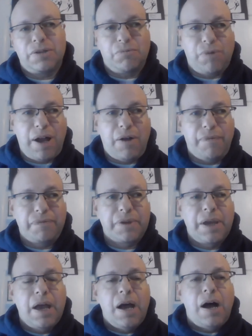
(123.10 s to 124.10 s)
as well.
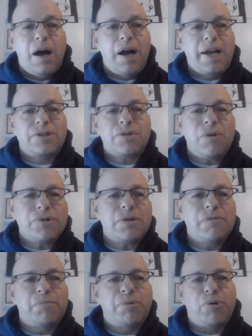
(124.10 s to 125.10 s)
It's
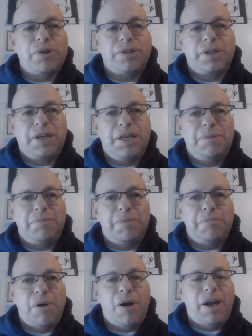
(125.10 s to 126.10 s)
also important to keep
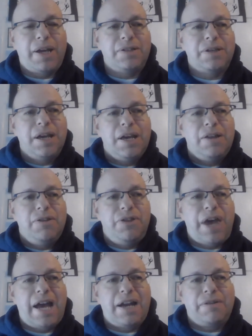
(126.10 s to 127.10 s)
in mind
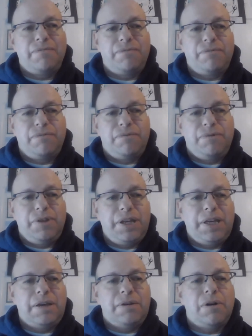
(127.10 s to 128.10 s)
that
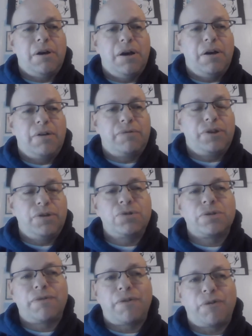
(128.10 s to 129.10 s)
the
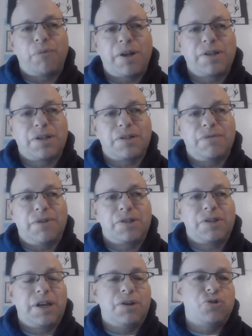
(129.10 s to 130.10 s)
use of a forensics
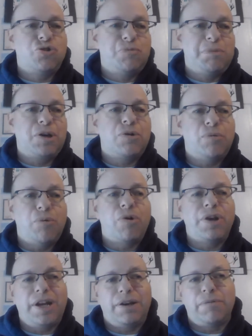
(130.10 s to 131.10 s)
investigator should be
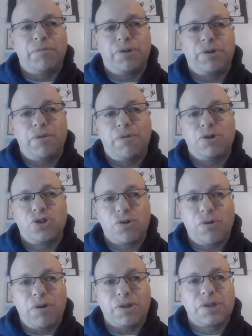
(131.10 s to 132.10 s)
coordinated with your
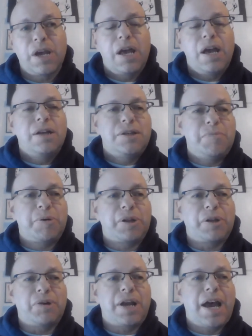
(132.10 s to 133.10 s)
insurance.
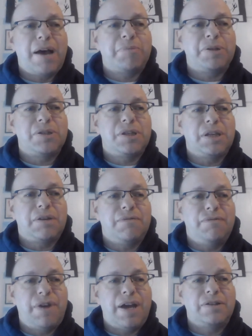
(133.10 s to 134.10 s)
Typically, what happens in the
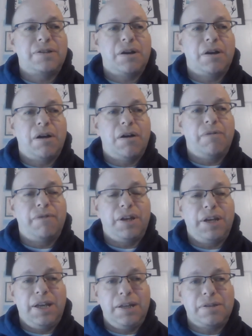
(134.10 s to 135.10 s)
event of
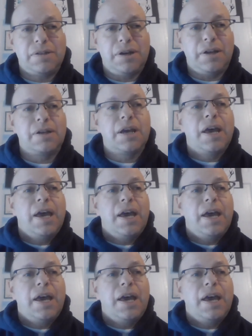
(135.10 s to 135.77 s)
an incident